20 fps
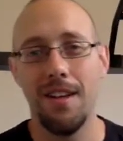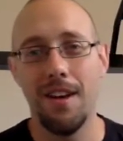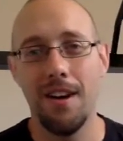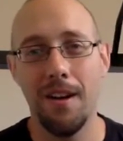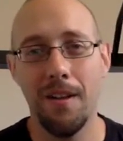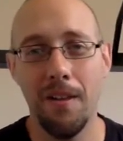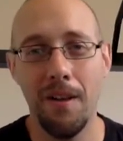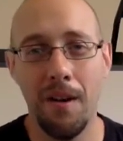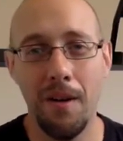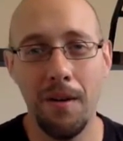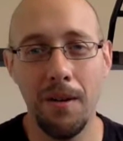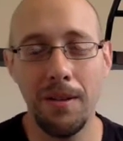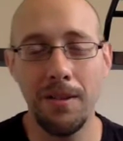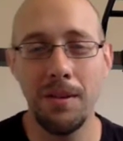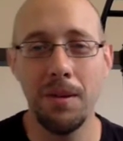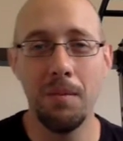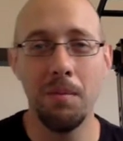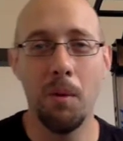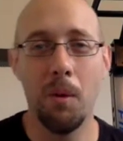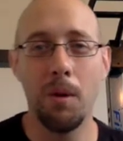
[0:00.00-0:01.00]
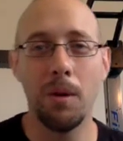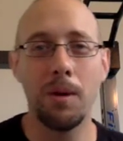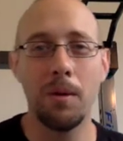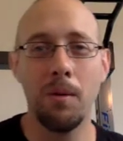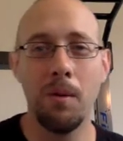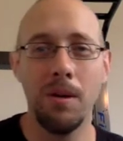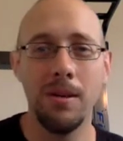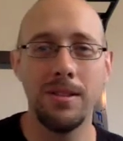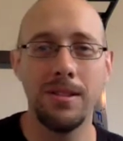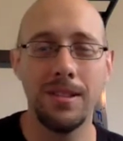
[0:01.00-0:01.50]
Hello and good morning
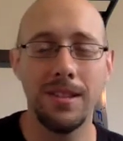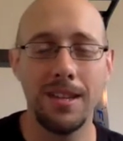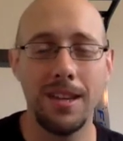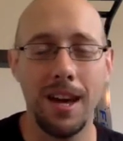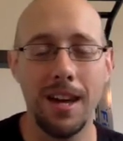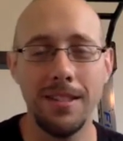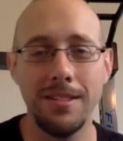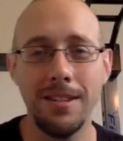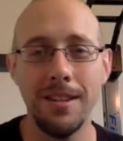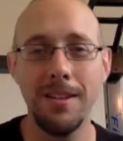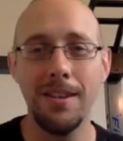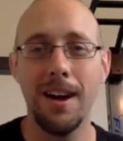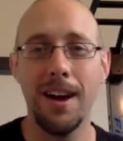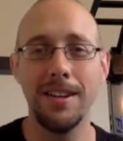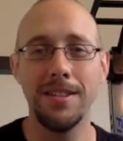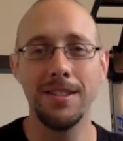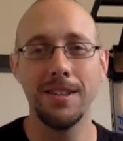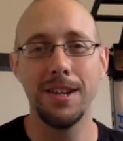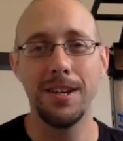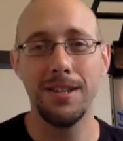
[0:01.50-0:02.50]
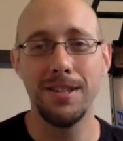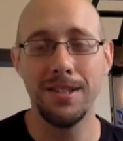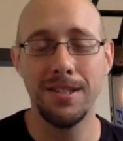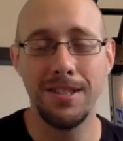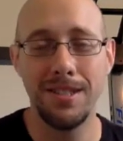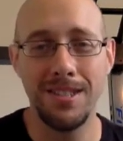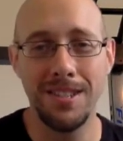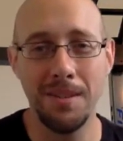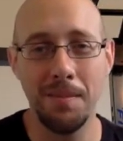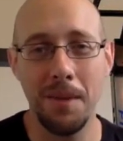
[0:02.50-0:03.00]
once again. Congratulations,
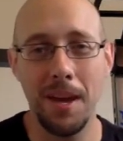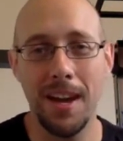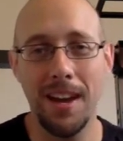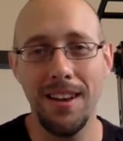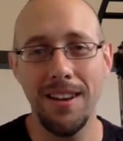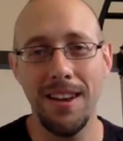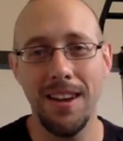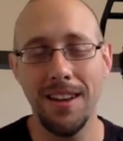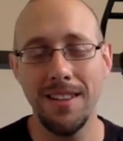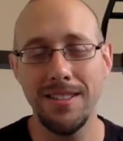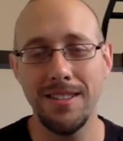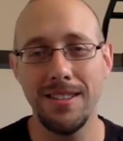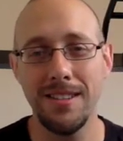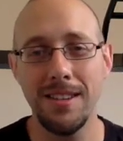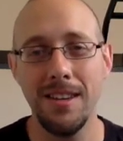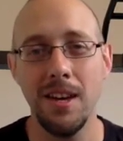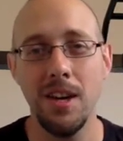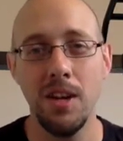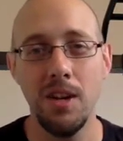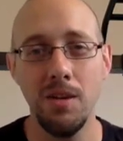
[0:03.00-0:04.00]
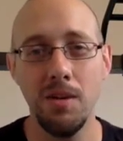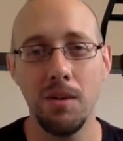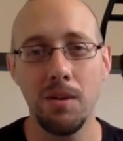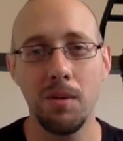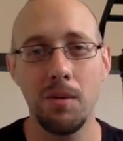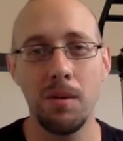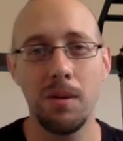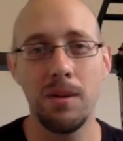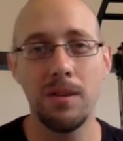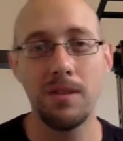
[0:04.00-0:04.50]
Tim and Nancy. You are the
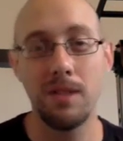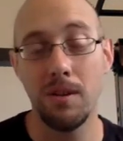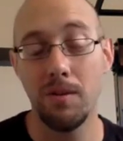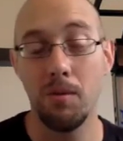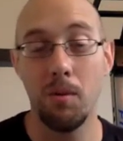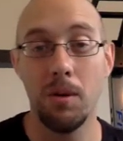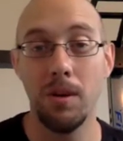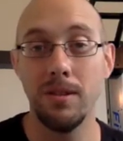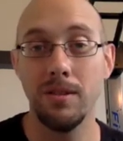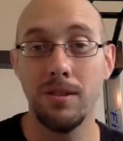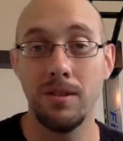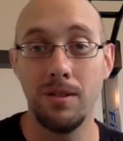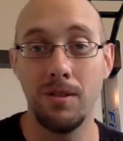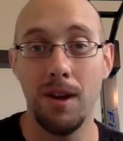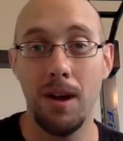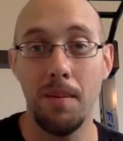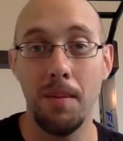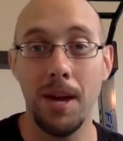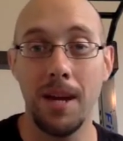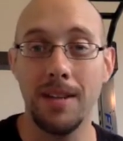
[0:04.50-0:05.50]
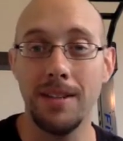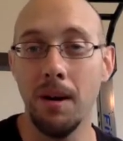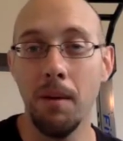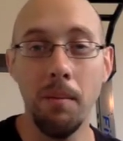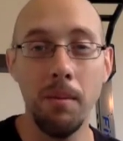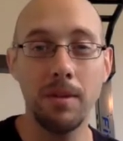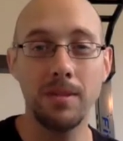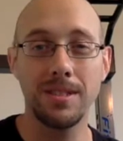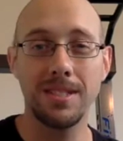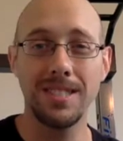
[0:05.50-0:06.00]
winners of What is in Grab Bag
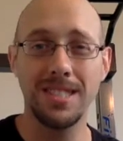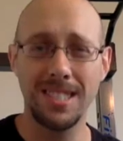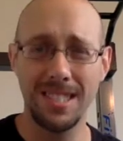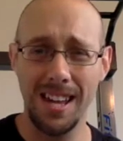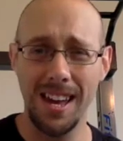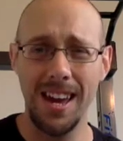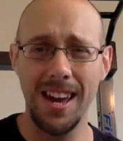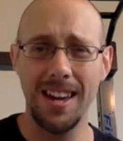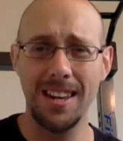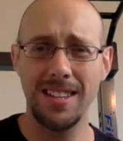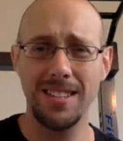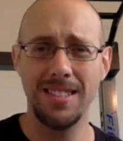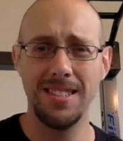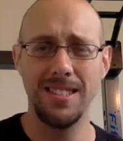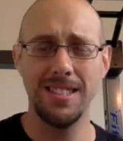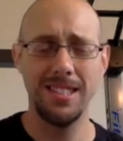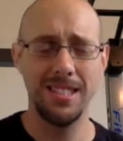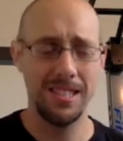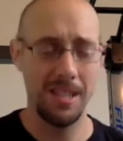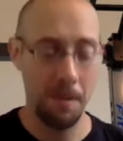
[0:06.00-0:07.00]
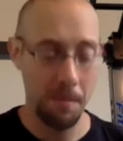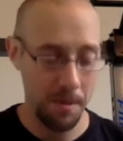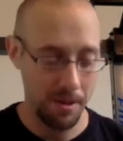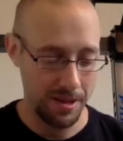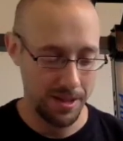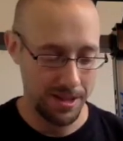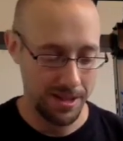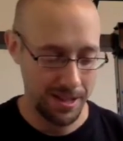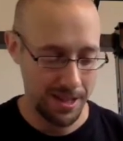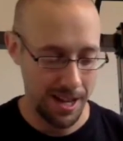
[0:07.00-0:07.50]
number six. Number
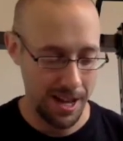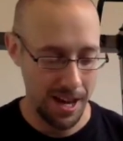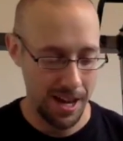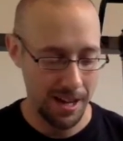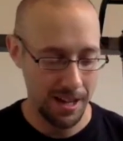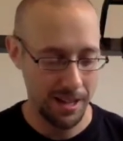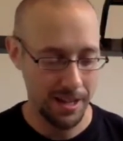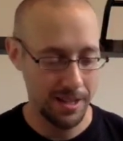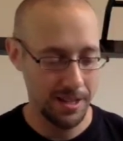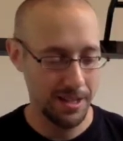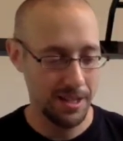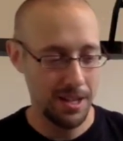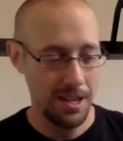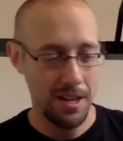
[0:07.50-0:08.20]
six.